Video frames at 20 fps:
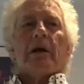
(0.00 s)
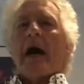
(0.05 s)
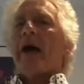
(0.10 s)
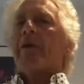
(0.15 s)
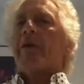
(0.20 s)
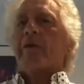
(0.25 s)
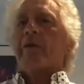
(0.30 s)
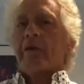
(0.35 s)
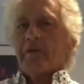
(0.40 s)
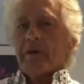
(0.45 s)

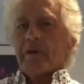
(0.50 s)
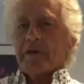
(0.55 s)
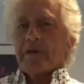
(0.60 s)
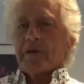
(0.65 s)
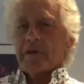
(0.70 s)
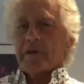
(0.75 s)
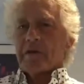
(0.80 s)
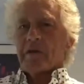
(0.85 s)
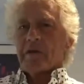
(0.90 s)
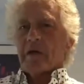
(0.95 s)
other
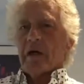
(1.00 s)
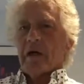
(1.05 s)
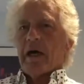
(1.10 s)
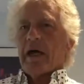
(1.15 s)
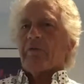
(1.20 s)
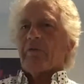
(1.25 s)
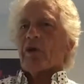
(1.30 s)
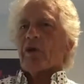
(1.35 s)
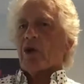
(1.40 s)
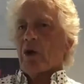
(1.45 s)
investors that
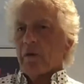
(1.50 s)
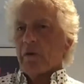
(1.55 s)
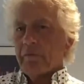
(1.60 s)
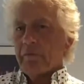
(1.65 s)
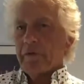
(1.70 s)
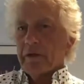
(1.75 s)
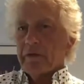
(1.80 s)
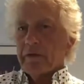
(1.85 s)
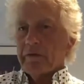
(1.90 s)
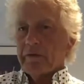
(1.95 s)
I have the
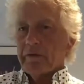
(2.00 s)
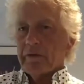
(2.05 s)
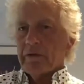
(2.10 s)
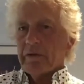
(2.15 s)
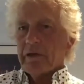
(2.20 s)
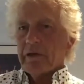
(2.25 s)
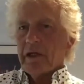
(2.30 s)
confidence.